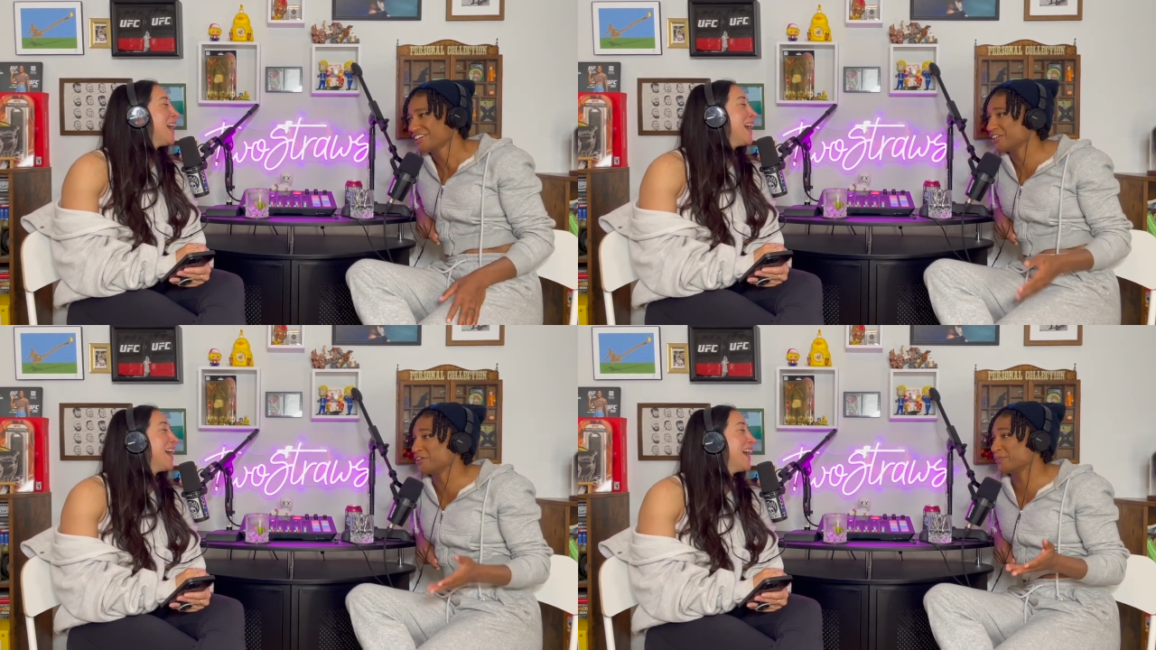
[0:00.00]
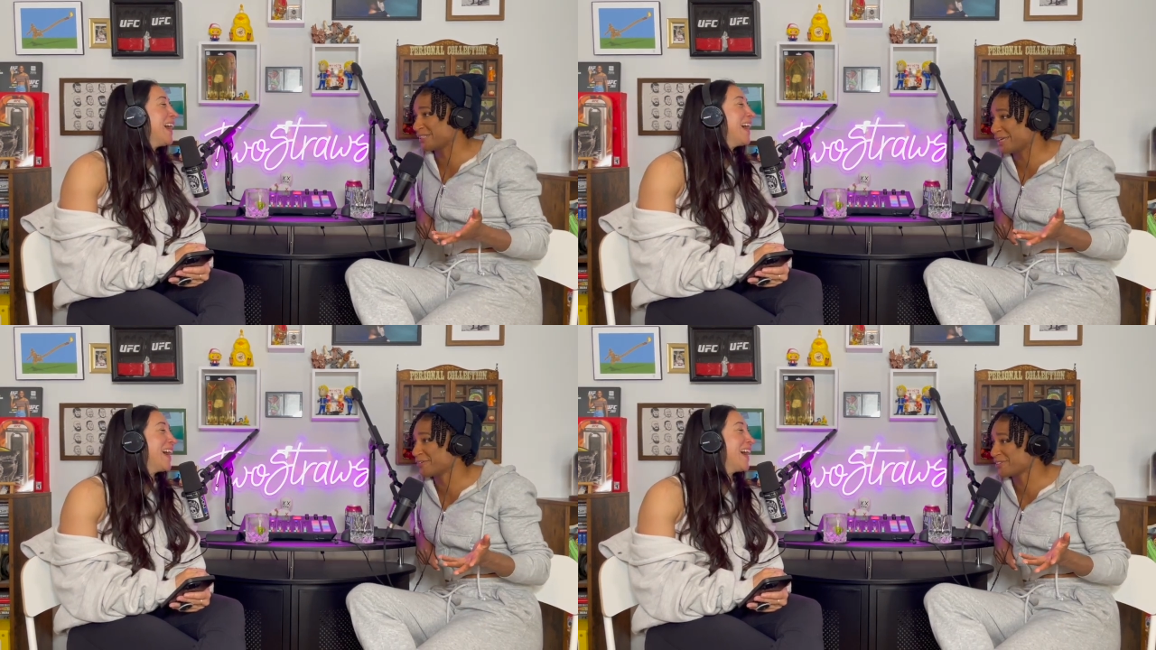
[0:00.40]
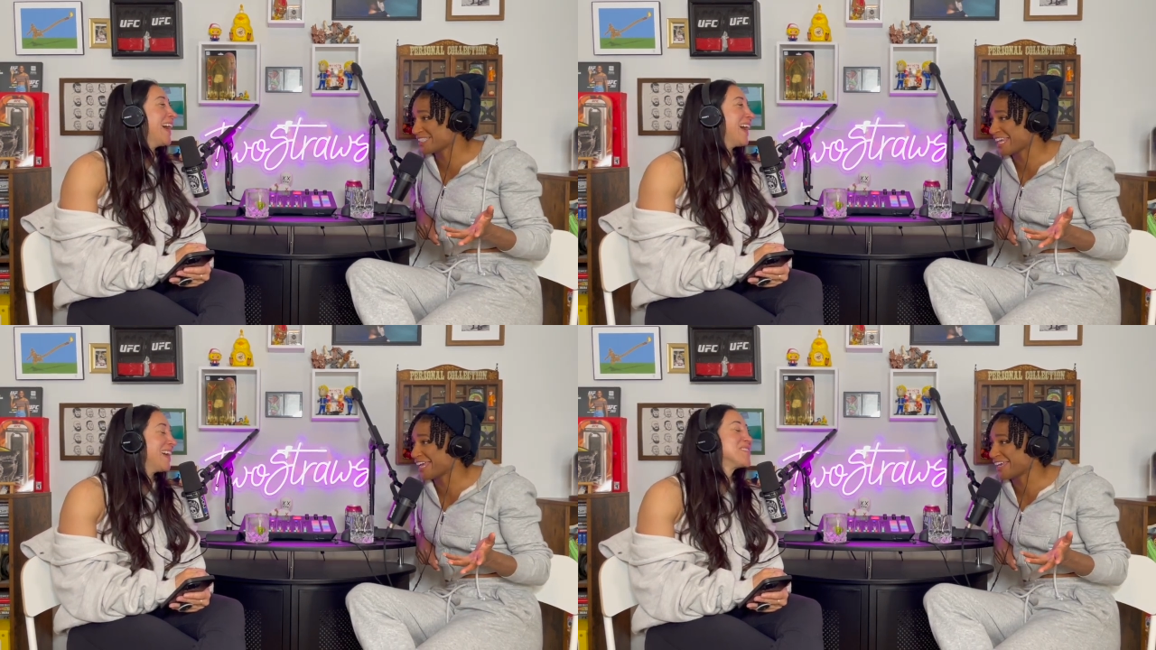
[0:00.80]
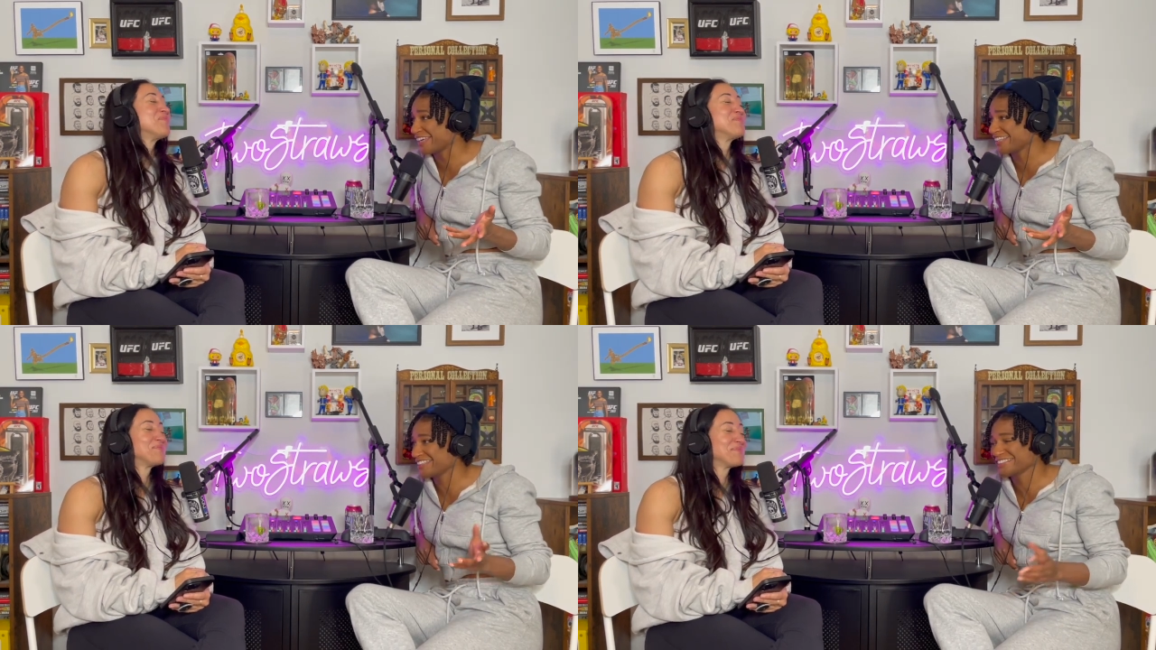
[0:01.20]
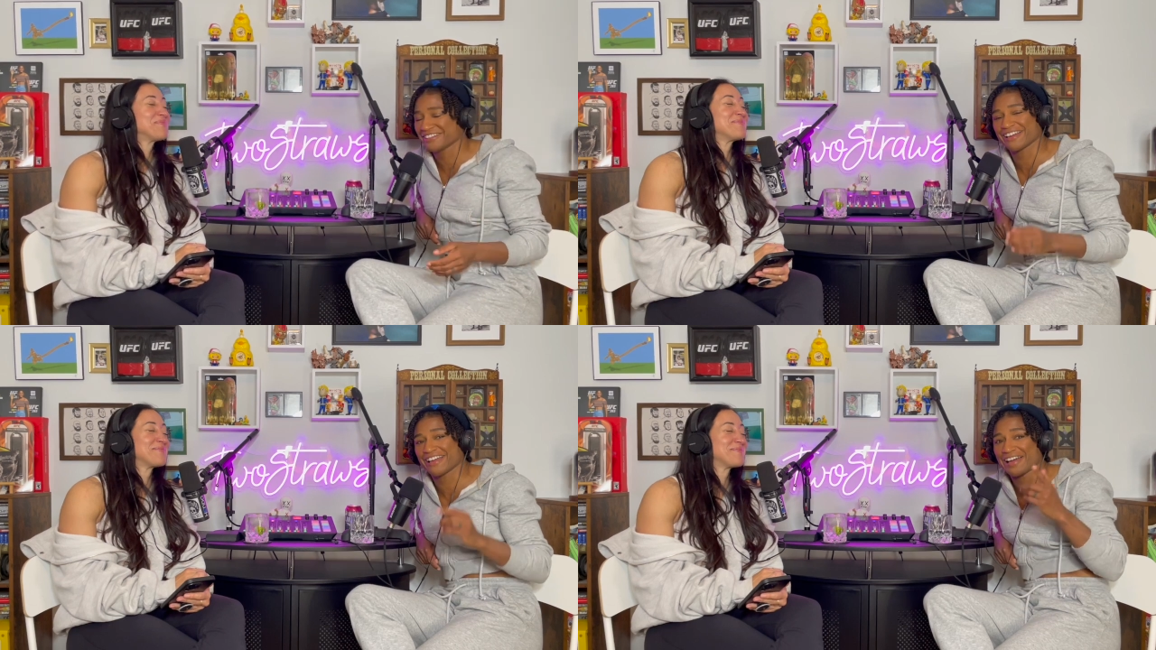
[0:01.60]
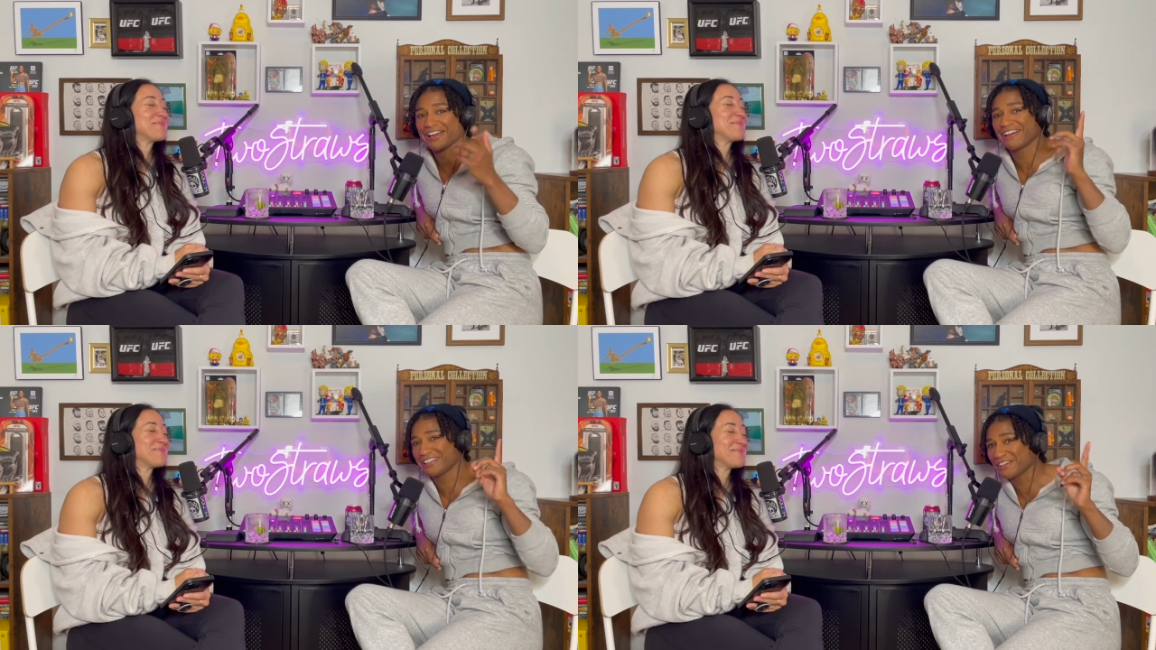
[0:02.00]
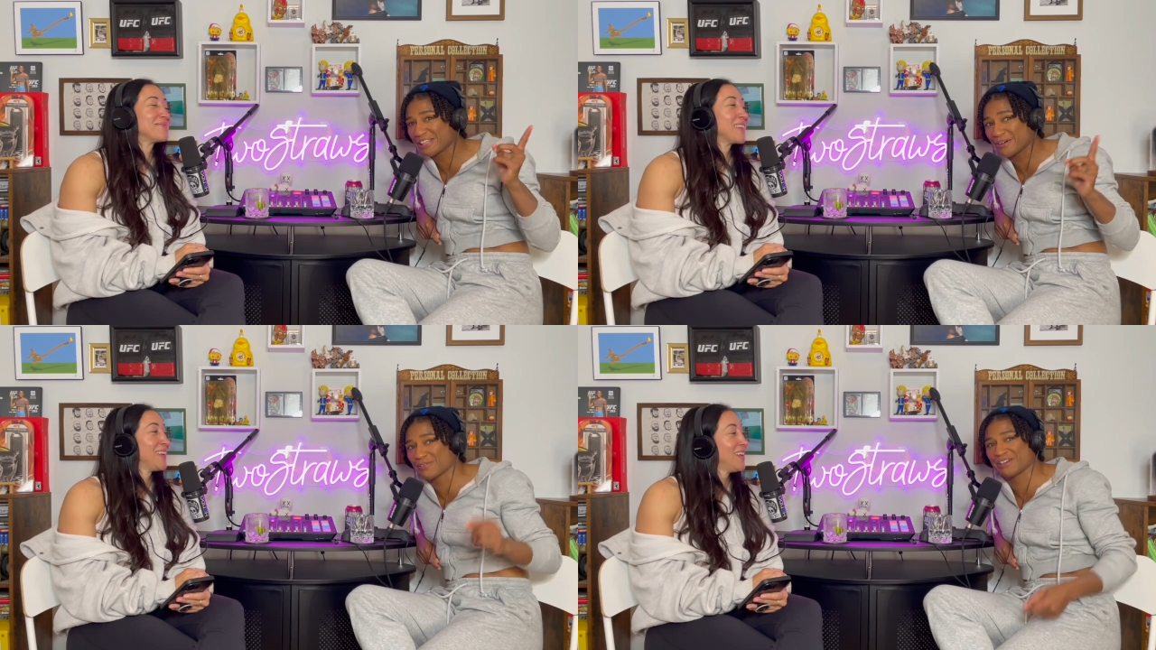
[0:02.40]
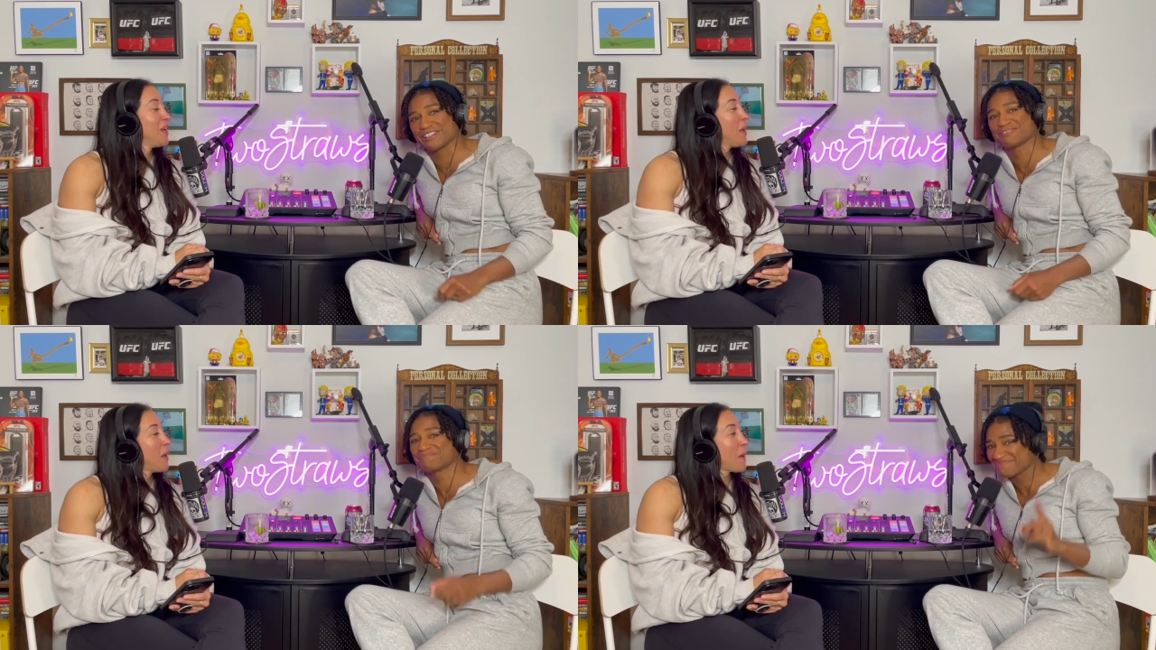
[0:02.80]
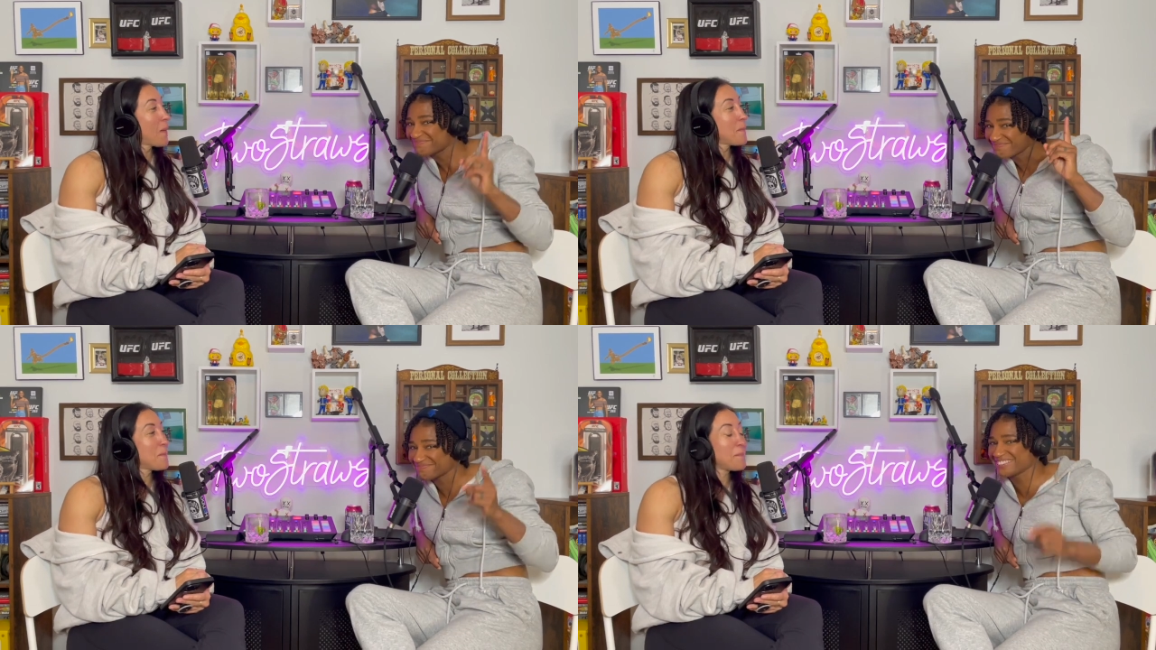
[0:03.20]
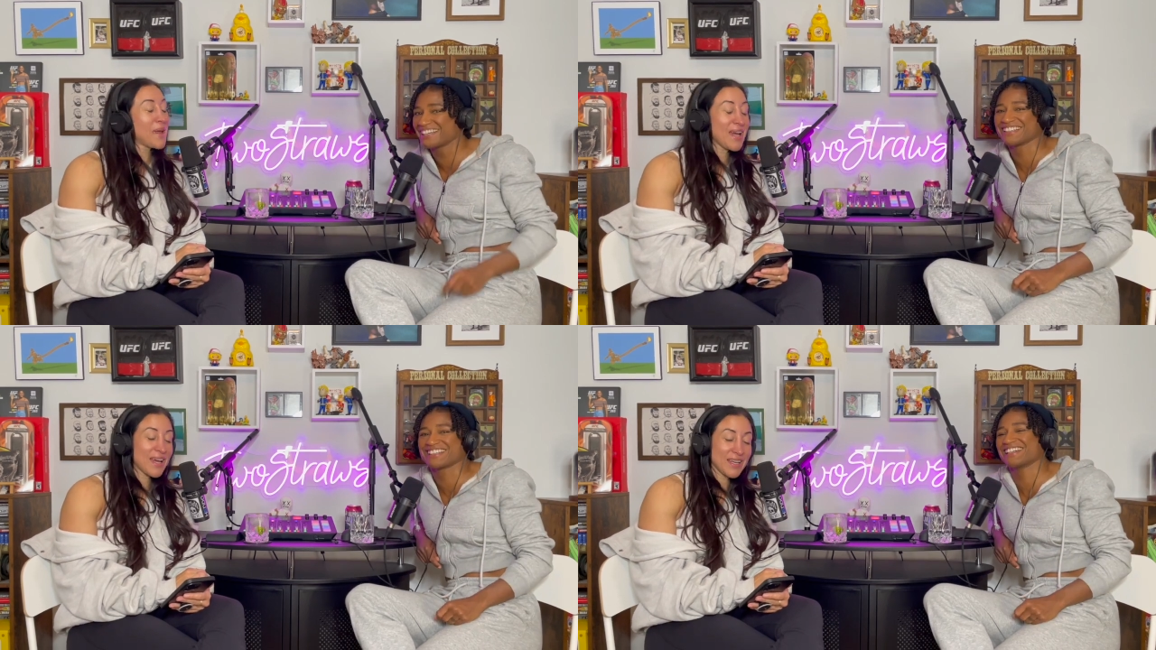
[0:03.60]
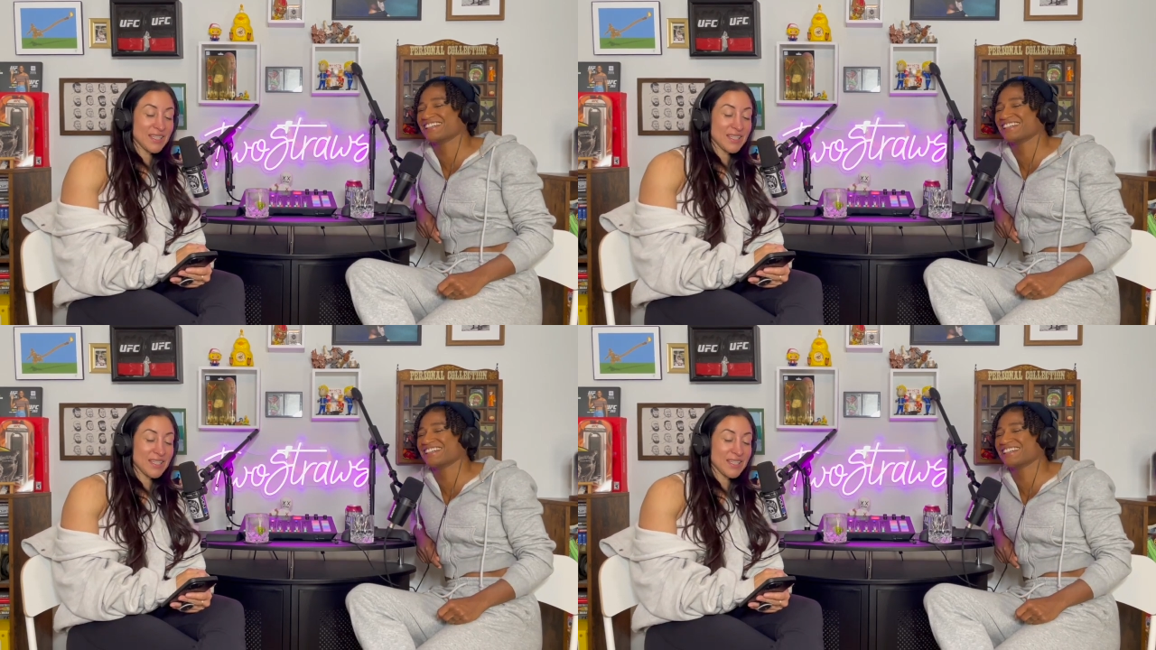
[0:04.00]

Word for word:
Speaker 1: you knew what they were saying. You're like, oh, I know that word. Man,